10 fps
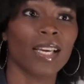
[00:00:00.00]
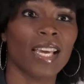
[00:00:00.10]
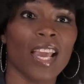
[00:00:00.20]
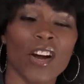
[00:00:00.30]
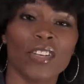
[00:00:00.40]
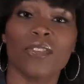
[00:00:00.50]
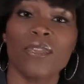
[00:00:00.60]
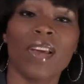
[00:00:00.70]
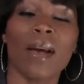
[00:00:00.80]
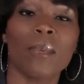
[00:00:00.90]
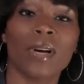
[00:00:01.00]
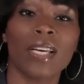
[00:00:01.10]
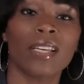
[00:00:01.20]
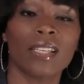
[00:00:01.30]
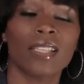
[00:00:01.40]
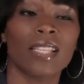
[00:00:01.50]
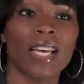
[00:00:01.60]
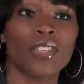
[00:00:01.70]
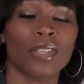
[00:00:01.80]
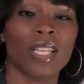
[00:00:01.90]
character fabric
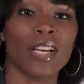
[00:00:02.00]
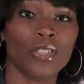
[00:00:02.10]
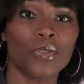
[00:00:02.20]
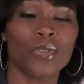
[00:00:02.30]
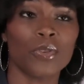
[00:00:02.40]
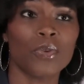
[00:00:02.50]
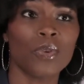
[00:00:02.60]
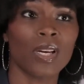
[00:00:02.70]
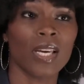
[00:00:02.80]
that you do,